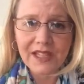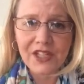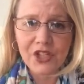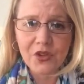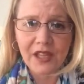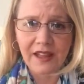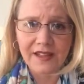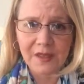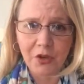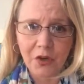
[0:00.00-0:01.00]
And do you think
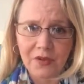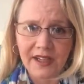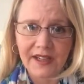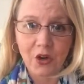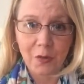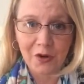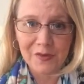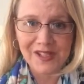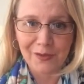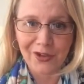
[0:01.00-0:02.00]
that's appropriate or
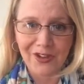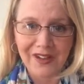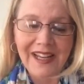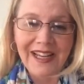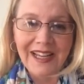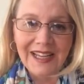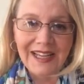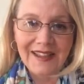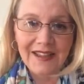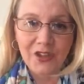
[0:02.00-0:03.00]
permissible
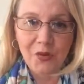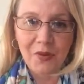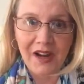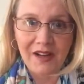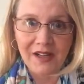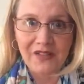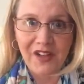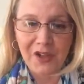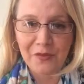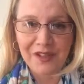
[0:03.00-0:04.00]
in the new product
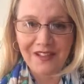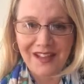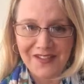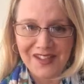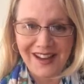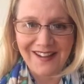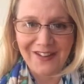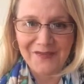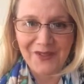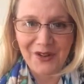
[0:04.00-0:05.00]
development life
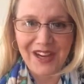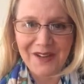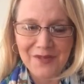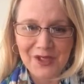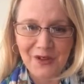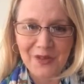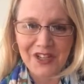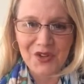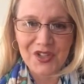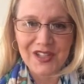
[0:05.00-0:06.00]
cycle? Okay, so I'll be
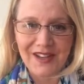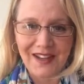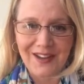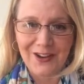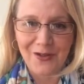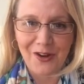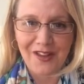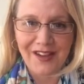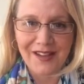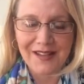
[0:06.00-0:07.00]
interested in your
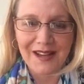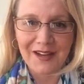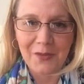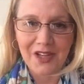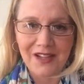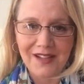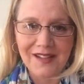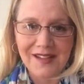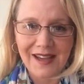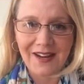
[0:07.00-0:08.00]
thoughts and
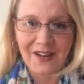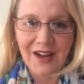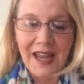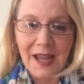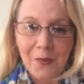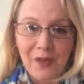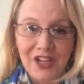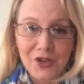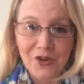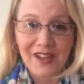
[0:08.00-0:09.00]
opinions there.
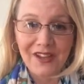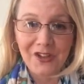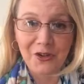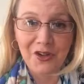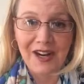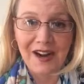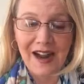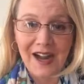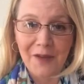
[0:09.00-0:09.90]
Make sure that you're